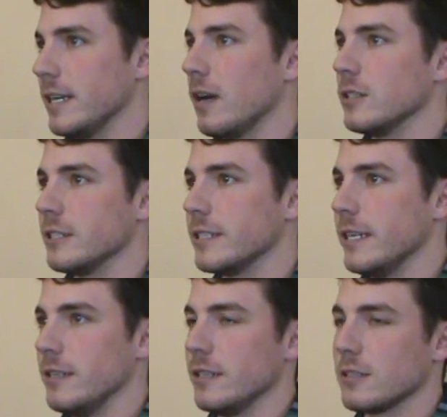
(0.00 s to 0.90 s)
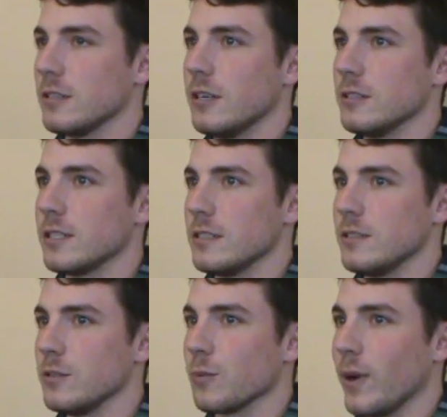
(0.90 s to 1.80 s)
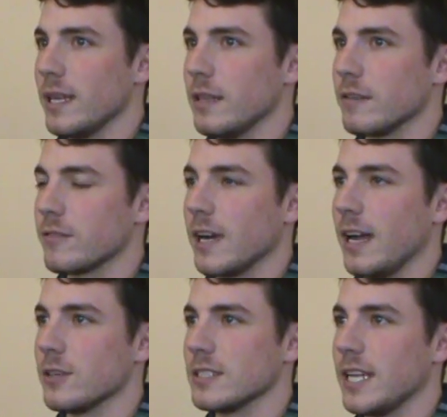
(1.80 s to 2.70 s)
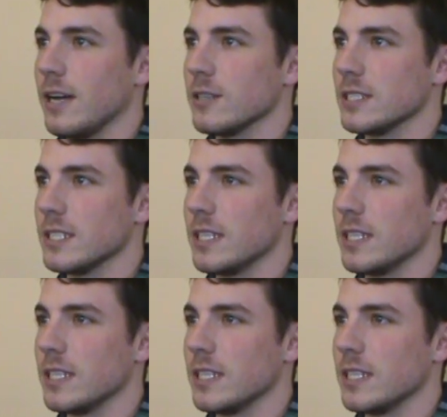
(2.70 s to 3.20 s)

You get all your gear, your clothes, and you're waiting there for hours and hours.